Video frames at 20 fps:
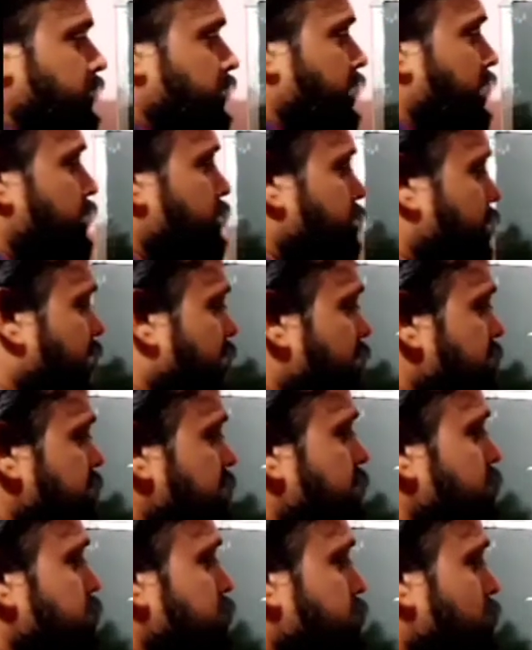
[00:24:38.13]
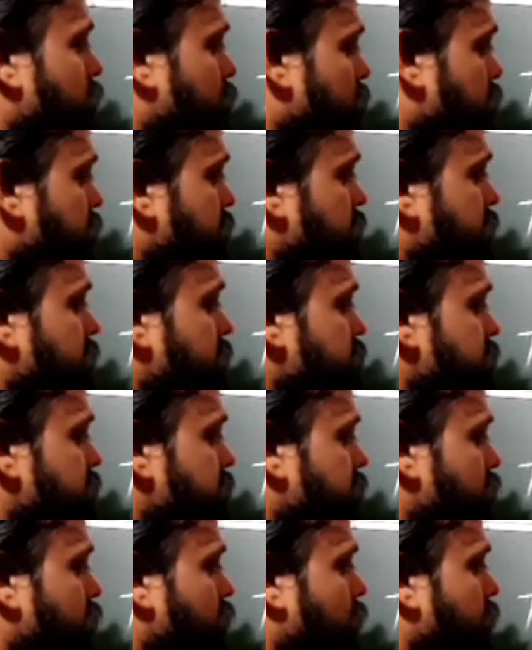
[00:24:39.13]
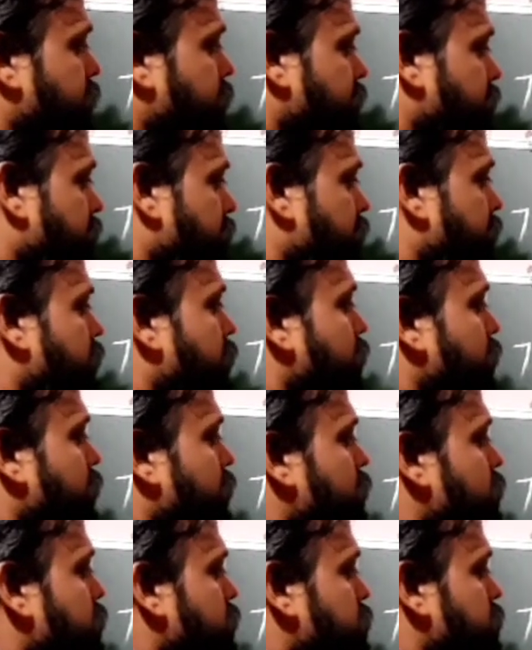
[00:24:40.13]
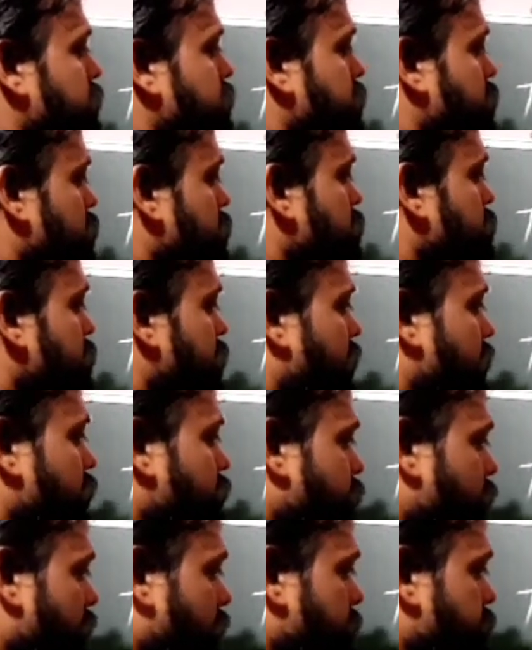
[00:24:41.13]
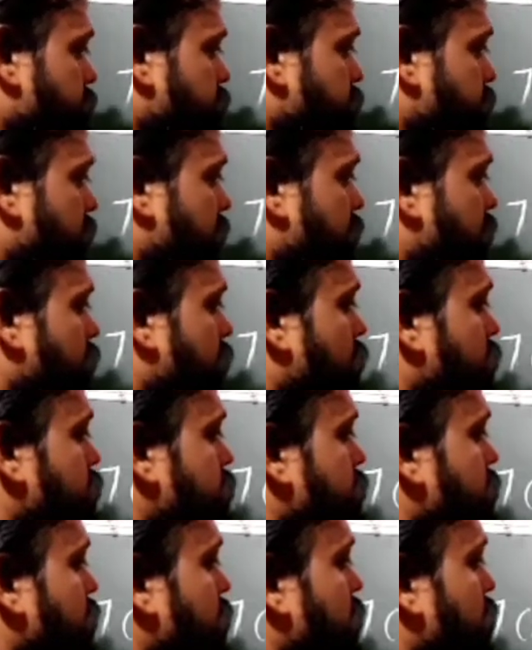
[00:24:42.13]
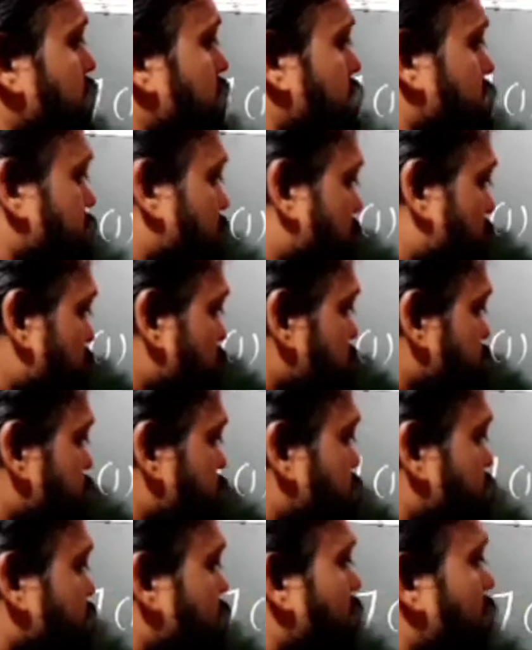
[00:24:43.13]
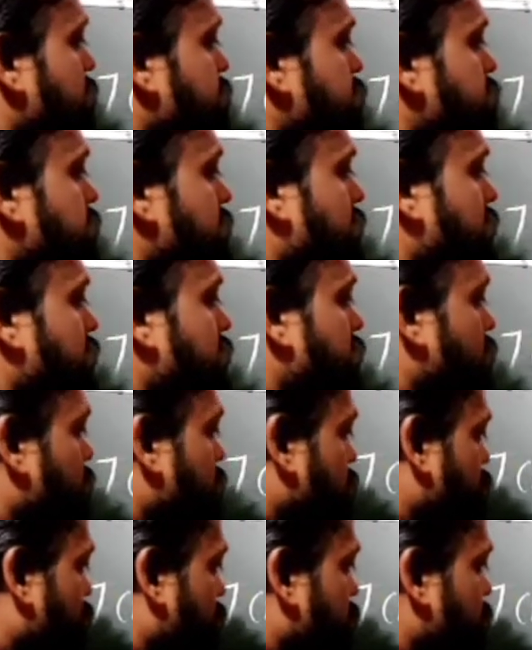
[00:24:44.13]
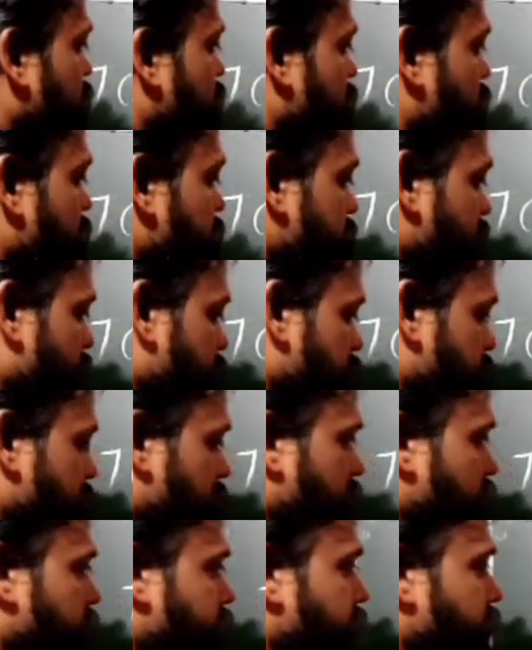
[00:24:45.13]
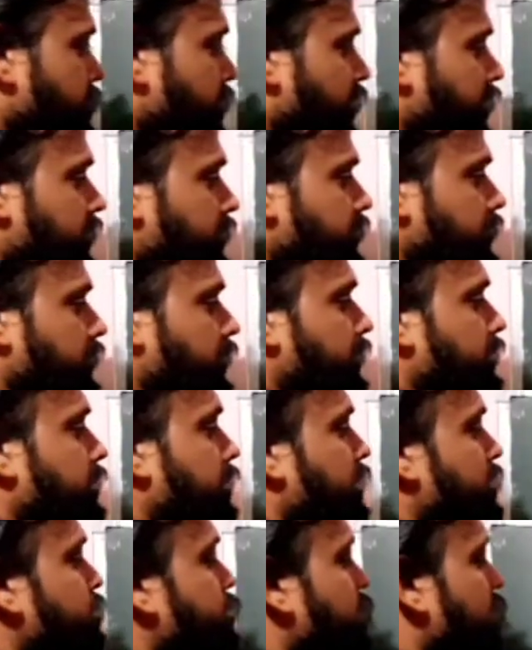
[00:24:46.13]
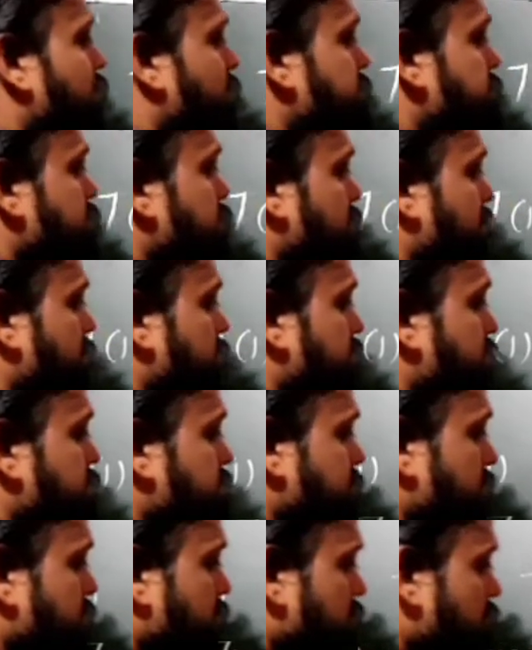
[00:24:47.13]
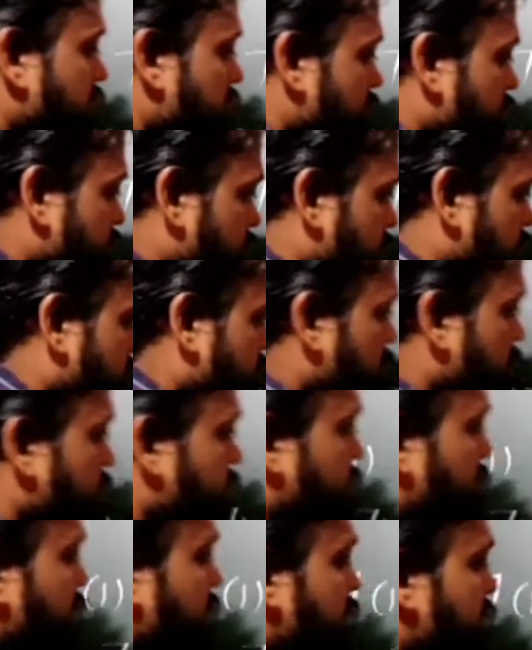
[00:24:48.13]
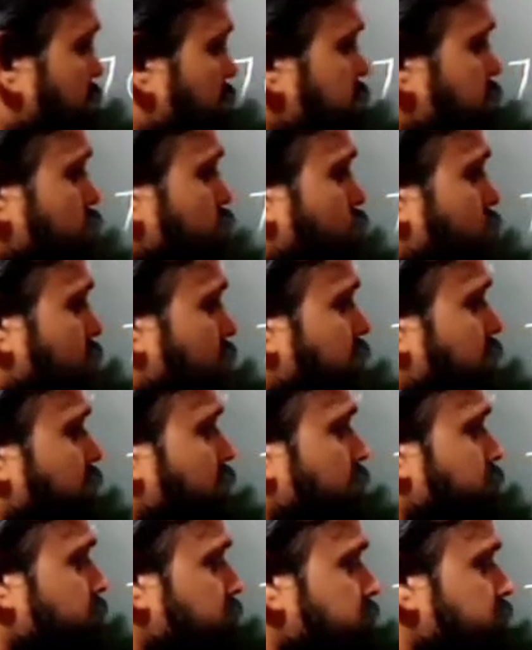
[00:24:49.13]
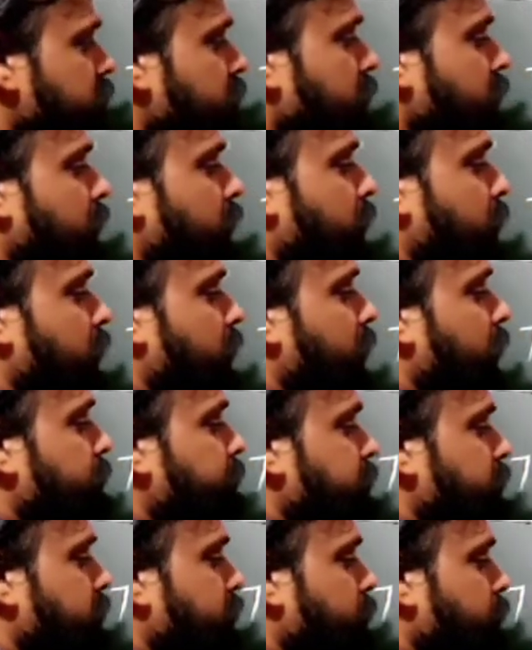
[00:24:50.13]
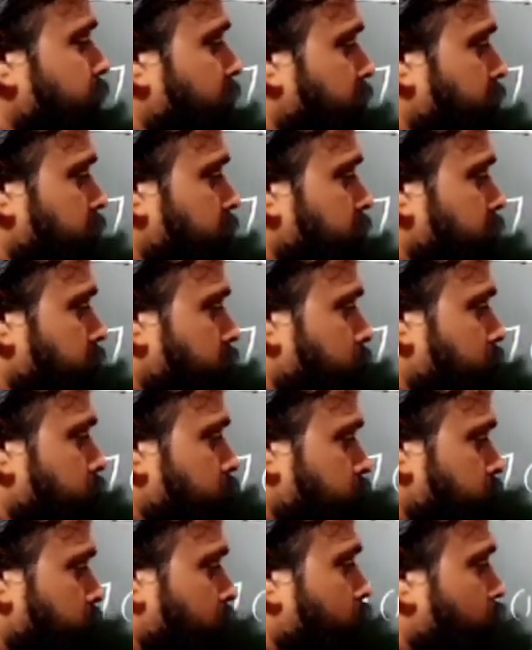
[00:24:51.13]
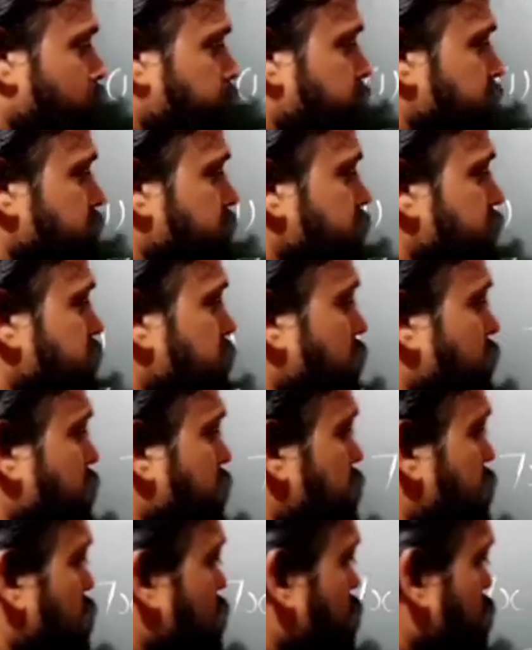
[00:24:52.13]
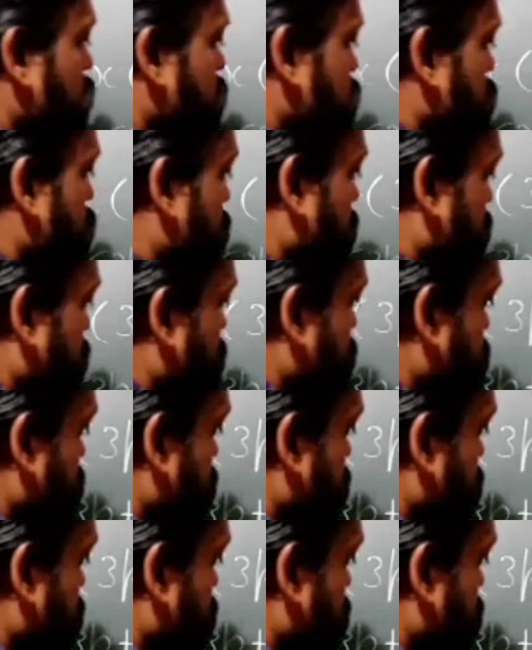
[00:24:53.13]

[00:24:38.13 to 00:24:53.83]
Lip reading: and by chance all the terms are common in a term, then we have to write down these, we have to take the common terms outside of the bracket, and then we have to write down here 1 when there is no any term is left in the bracket. So I hope this is clear to you. So write down